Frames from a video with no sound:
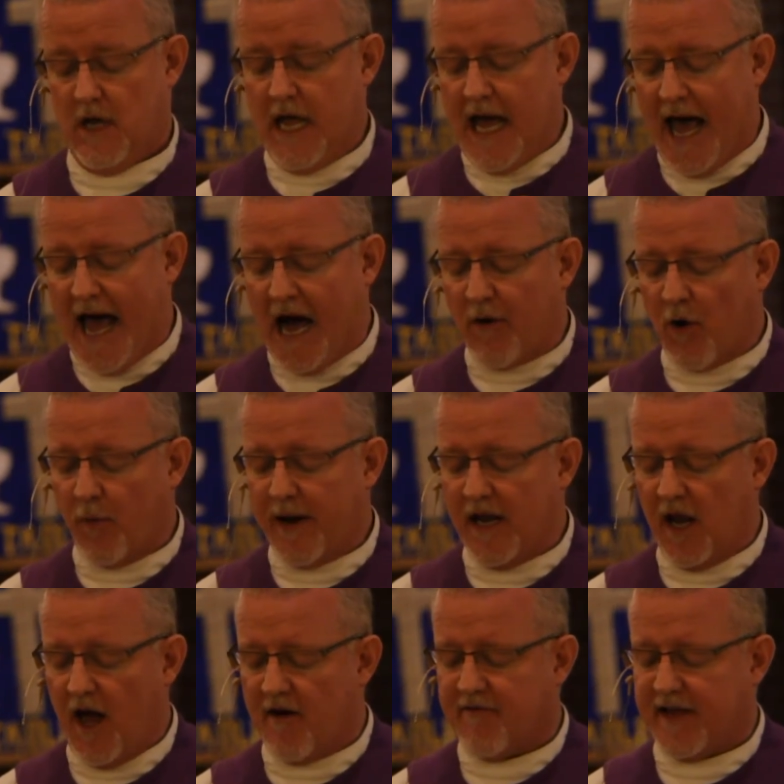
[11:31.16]
How are we
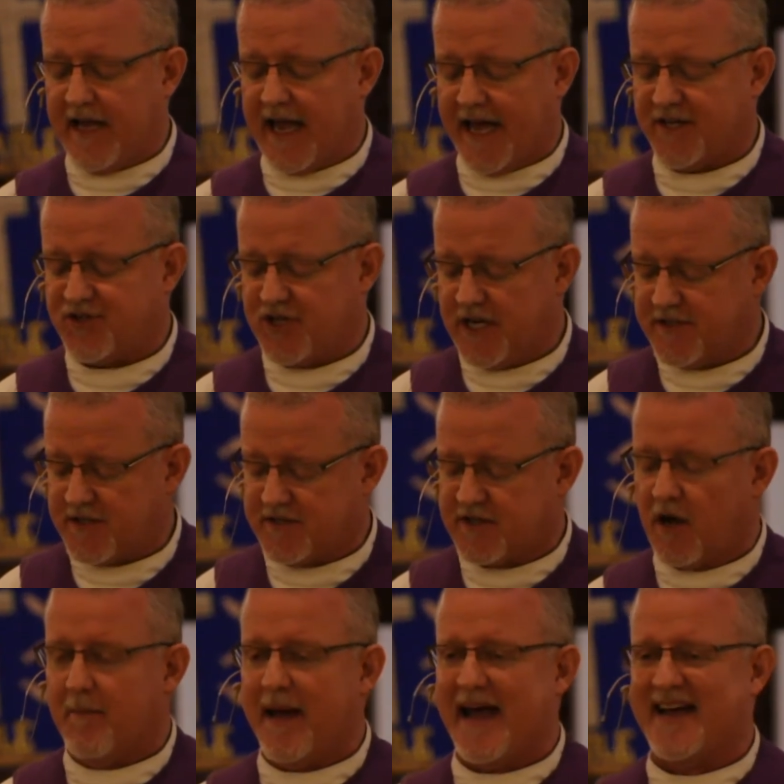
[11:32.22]
loving, as Jesus
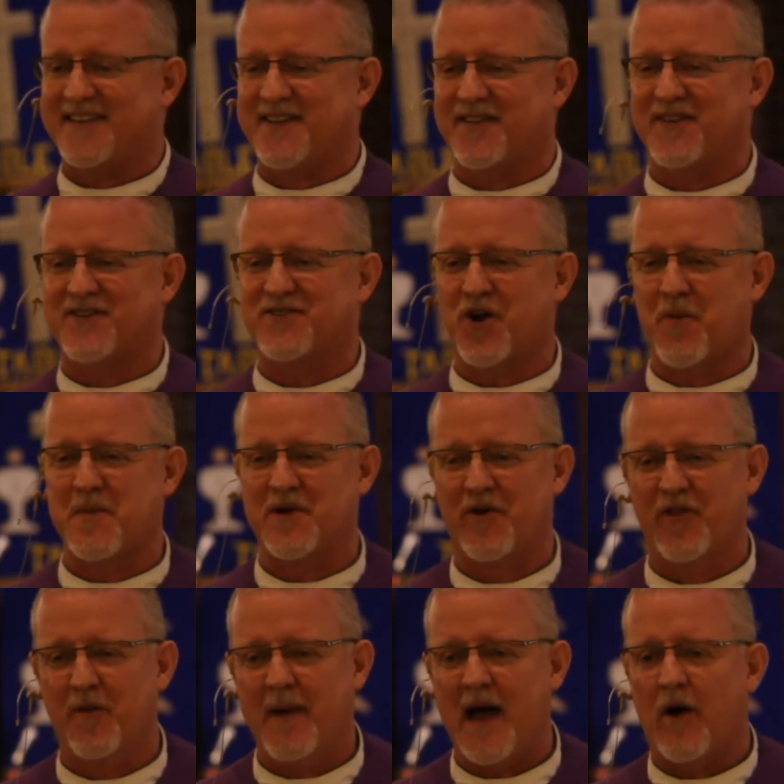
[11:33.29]
commands in the Sermon on
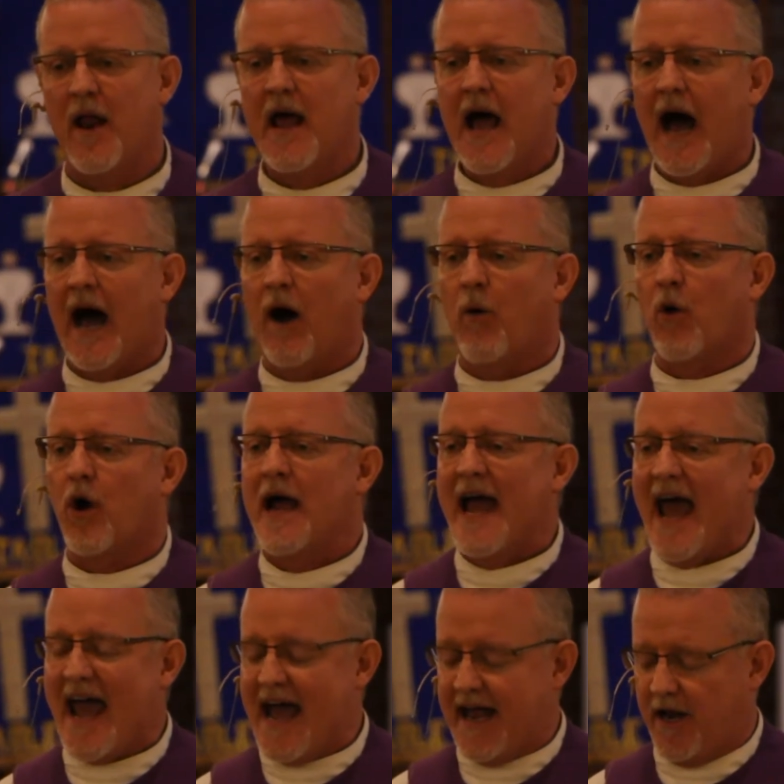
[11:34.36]
the Mount, our
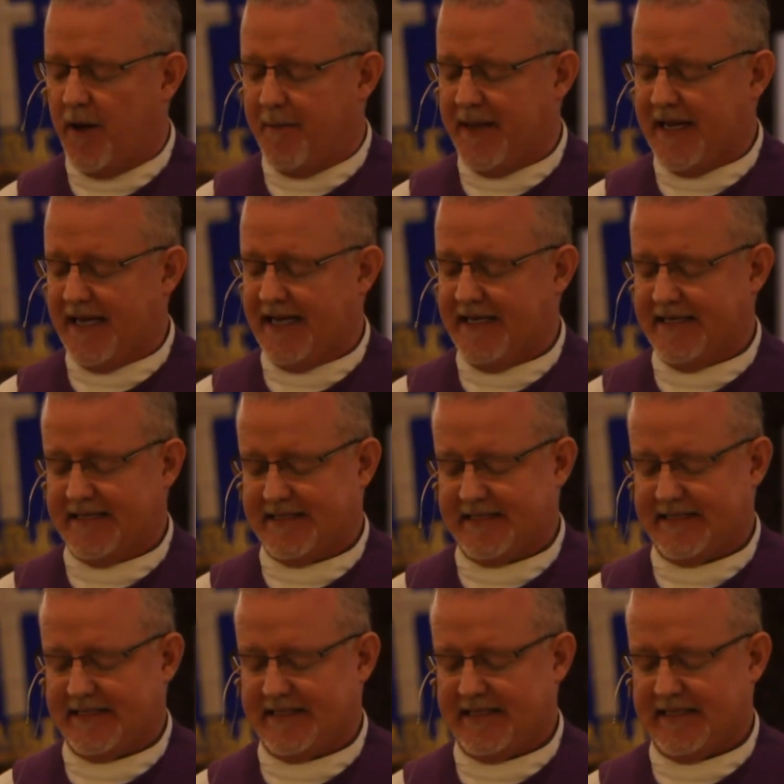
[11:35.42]

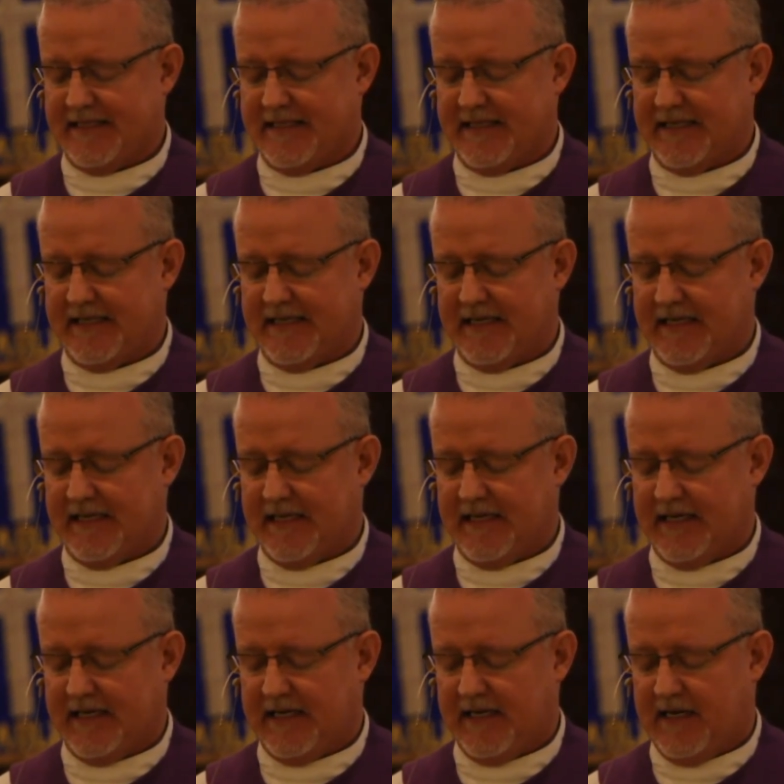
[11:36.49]
enemies?
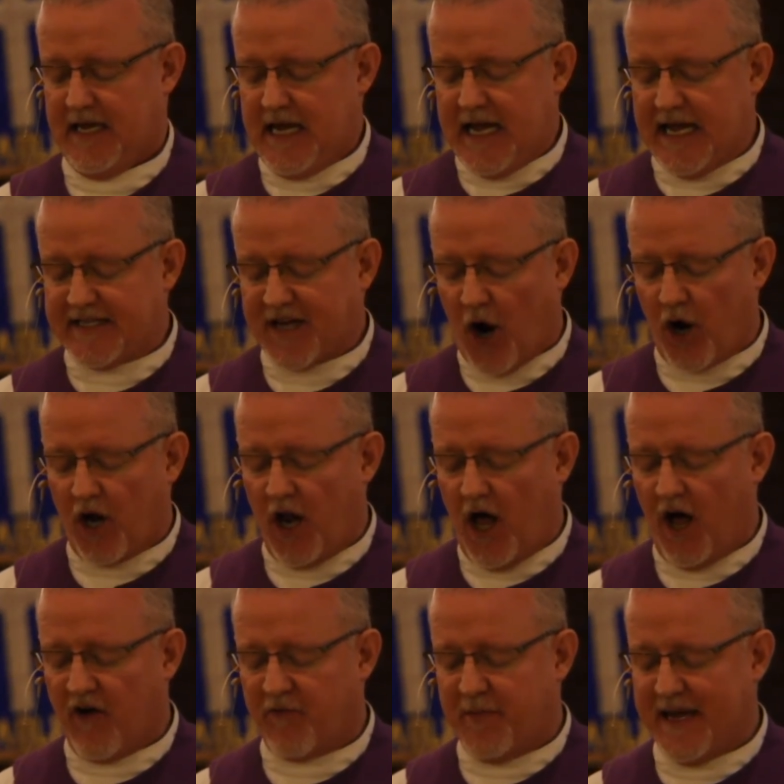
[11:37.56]
Is our
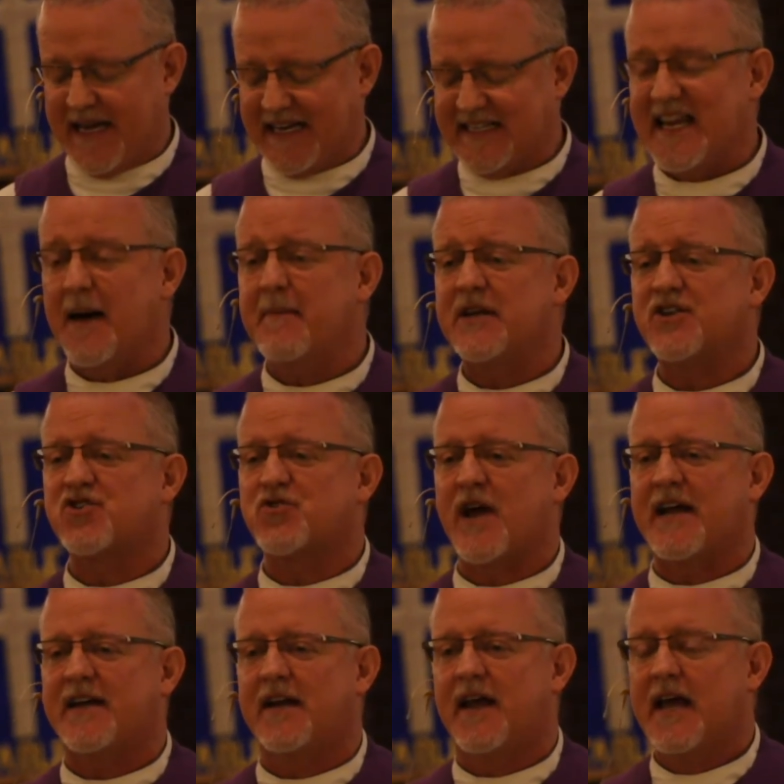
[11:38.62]
love being
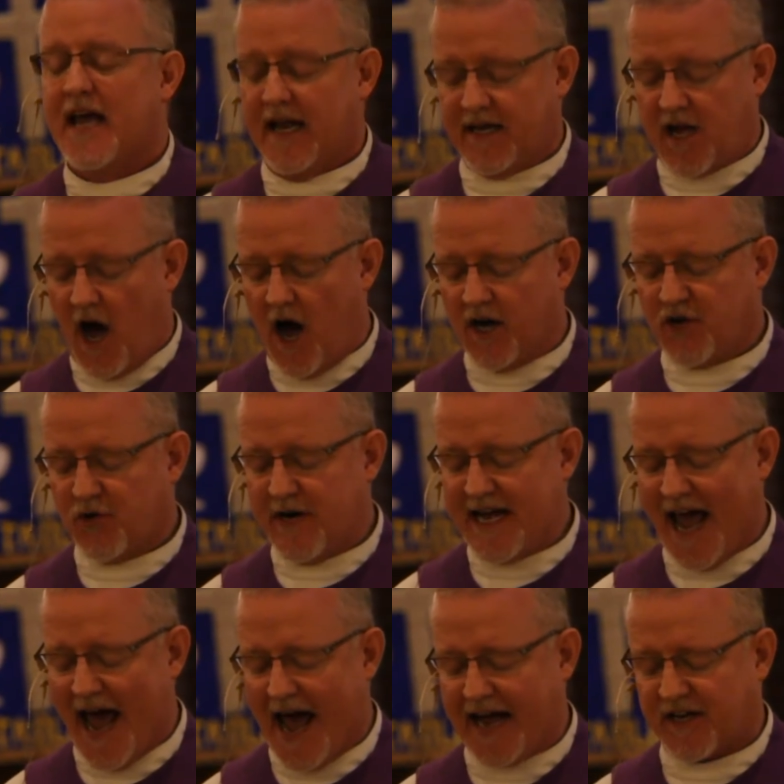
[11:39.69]
demonstrated in concrete
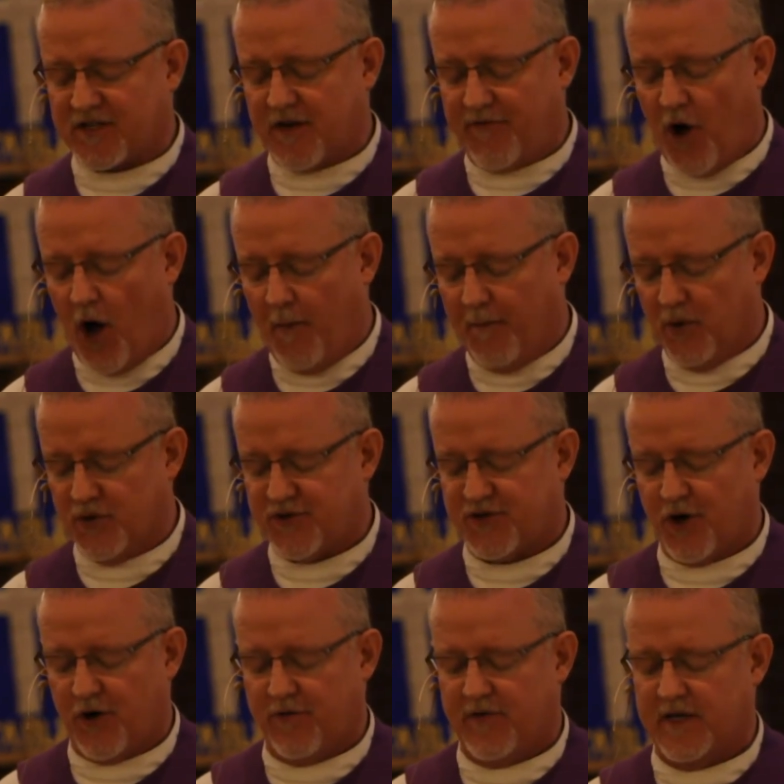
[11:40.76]
acts of humble
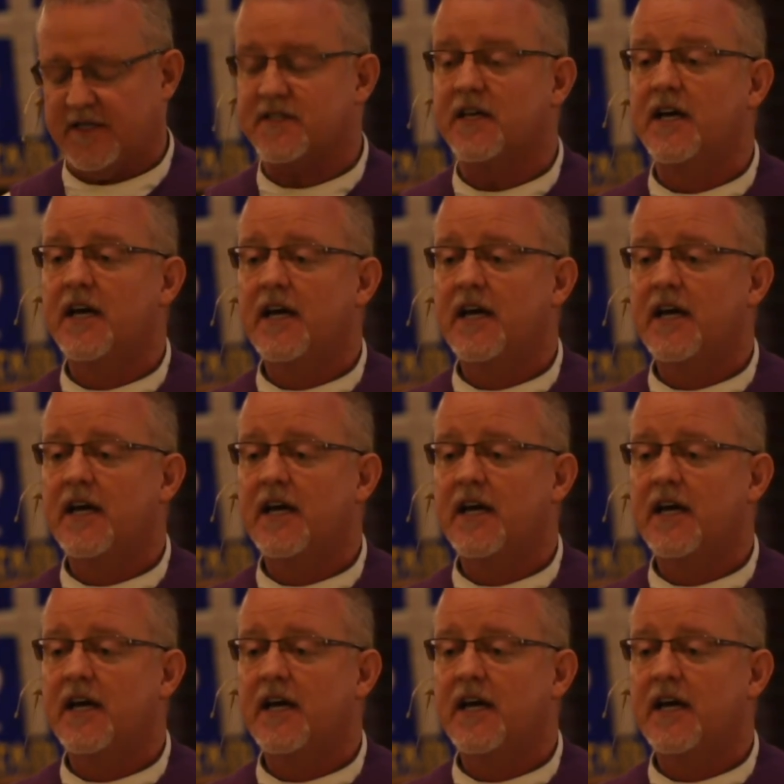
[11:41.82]
service?